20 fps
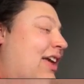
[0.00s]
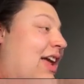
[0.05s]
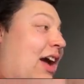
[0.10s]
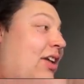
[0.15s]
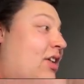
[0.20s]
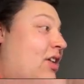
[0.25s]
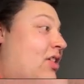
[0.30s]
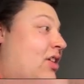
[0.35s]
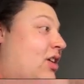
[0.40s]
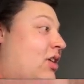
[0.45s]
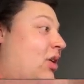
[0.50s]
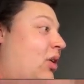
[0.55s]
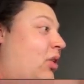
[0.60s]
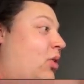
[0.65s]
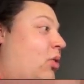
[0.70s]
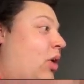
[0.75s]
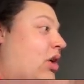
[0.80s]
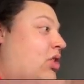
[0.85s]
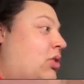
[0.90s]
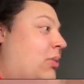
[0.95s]
another
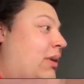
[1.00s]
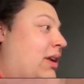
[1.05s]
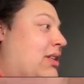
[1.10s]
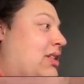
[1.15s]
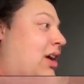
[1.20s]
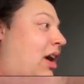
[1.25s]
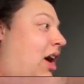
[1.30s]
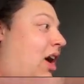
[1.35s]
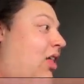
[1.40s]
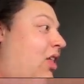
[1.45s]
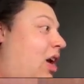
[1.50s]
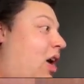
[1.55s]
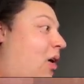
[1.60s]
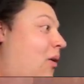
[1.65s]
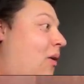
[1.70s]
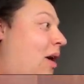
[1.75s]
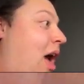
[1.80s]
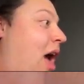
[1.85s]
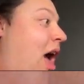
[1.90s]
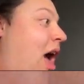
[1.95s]
Kilowattrel, but it's
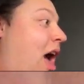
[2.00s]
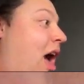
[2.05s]
hollow.